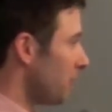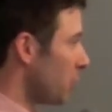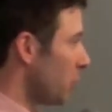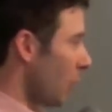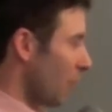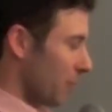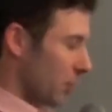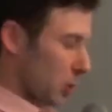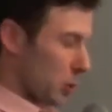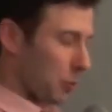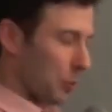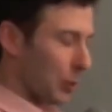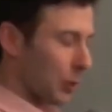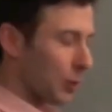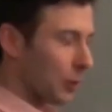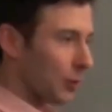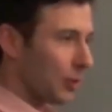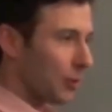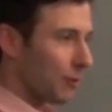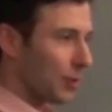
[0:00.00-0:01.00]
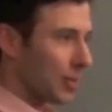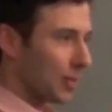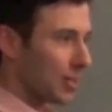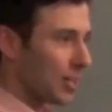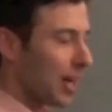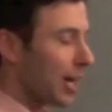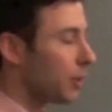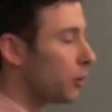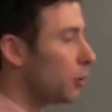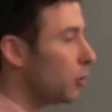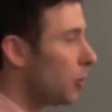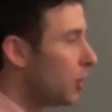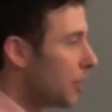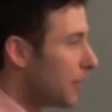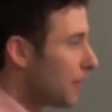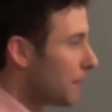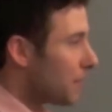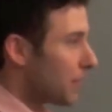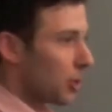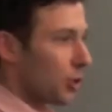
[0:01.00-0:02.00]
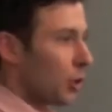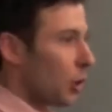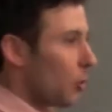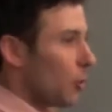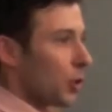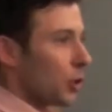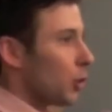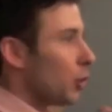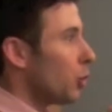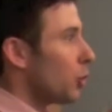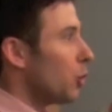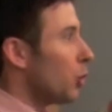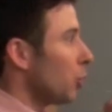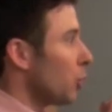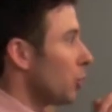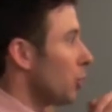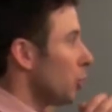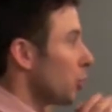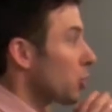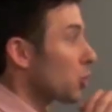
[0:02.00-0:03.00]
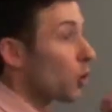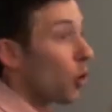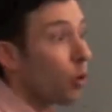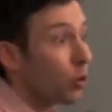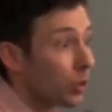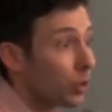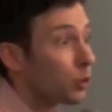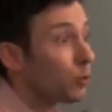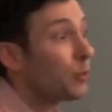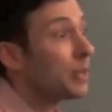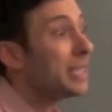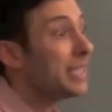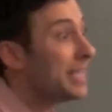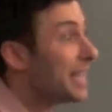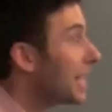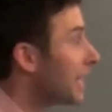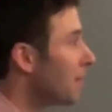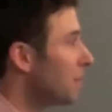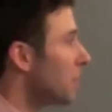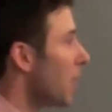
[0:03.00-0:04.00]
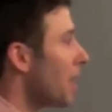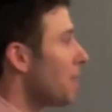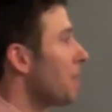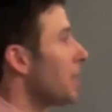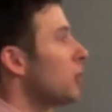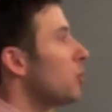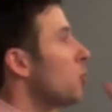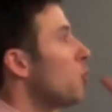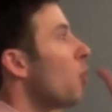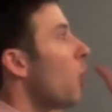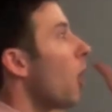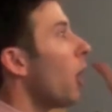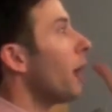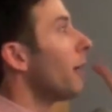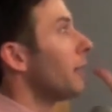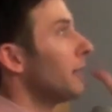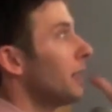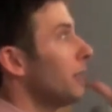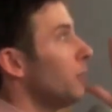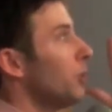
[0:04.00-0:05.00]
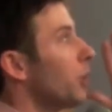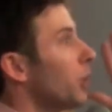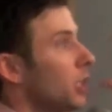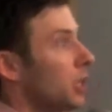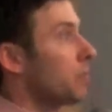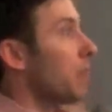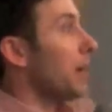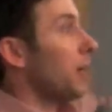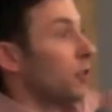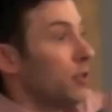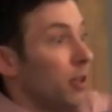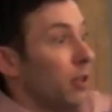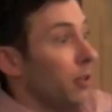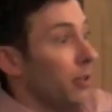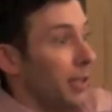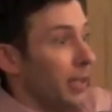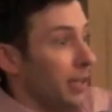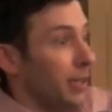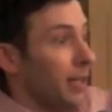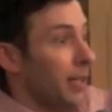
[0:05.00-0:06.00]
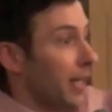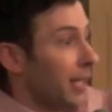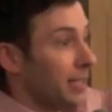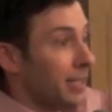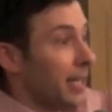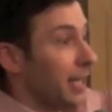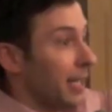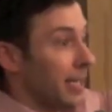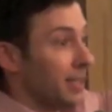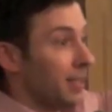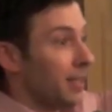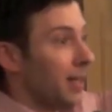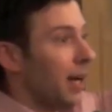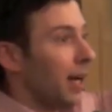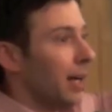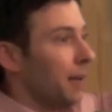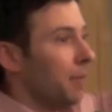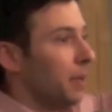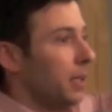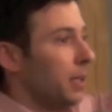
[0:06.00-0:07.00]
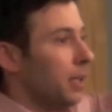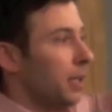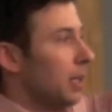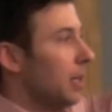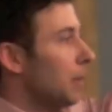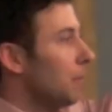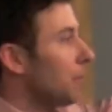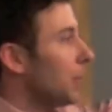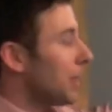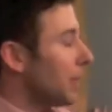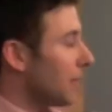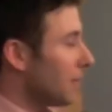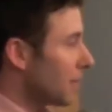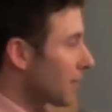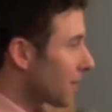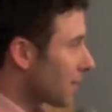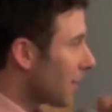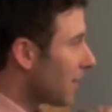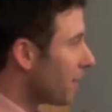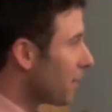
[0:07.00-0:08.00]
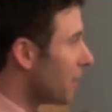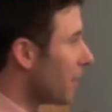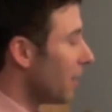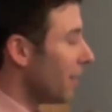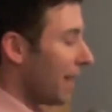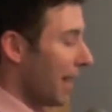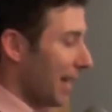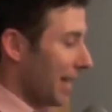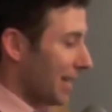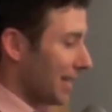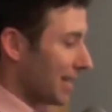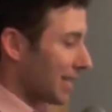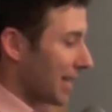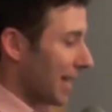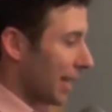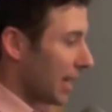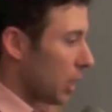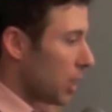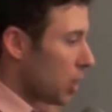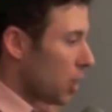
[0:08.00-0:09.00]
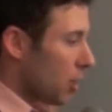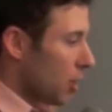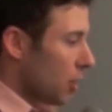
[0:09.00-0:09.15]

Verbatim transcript: You have a spirit living inside you. You know, you, your, your soul is redeemed. I mean, you are, you're going to spend eternity. That's it. It's time. But there's stuff there. And it's like,